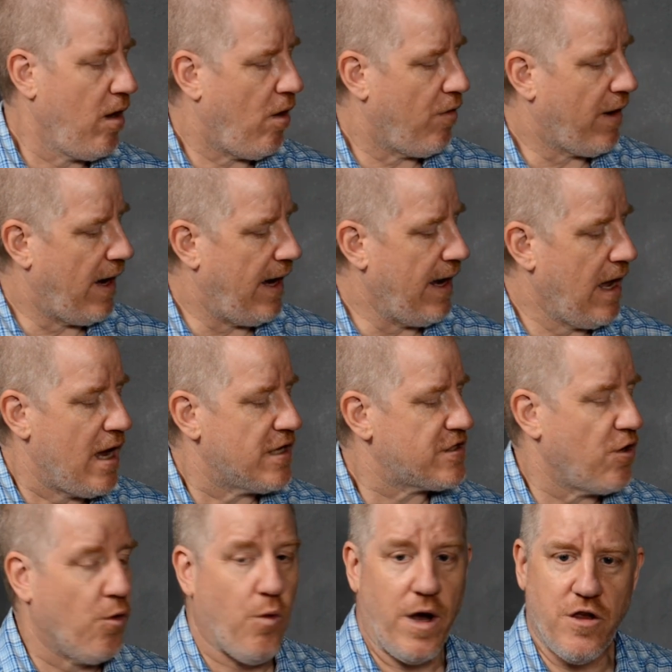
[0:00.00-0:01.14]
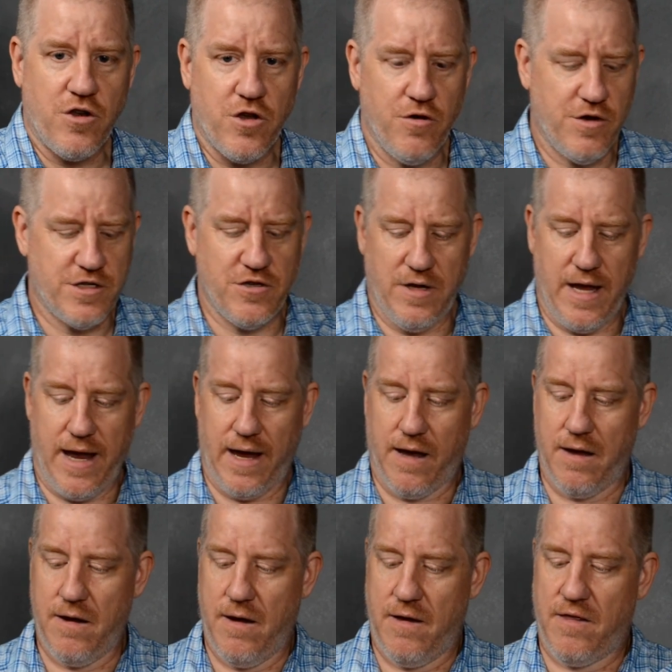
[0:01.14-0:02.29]
Okay, so what you do is you
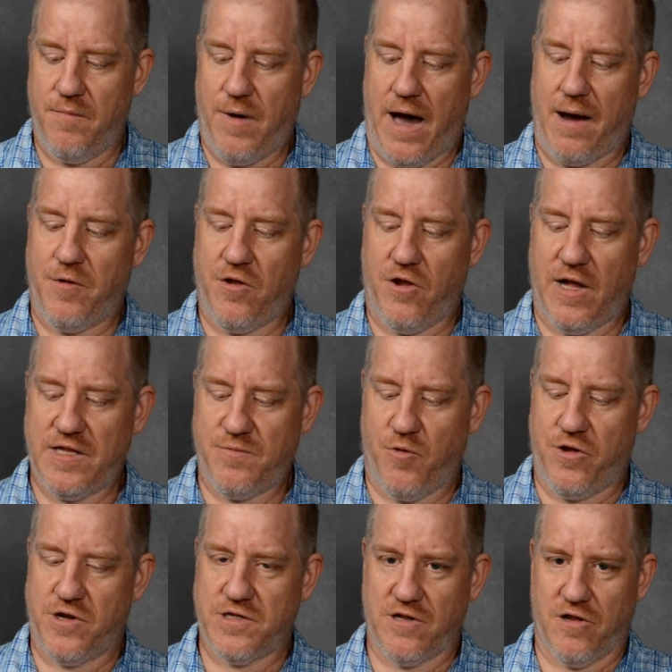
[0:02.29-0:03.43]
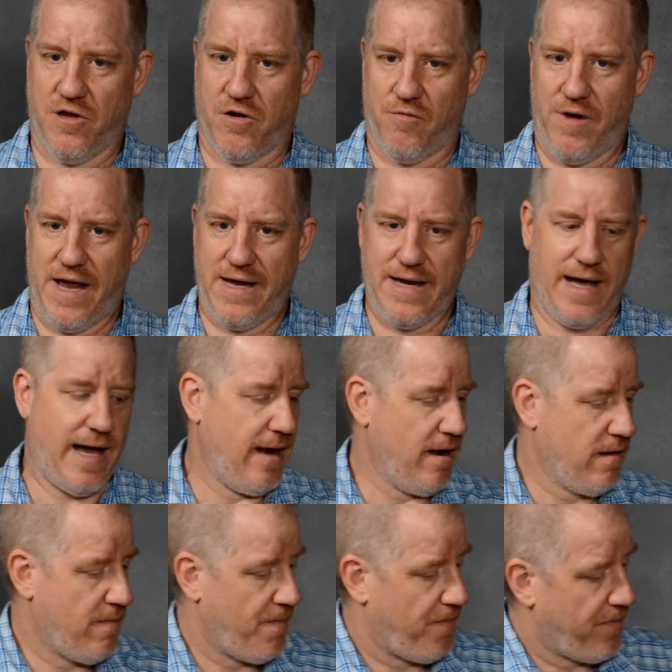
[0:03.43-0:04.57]
take the bottom of the lens board, there's a little red dot,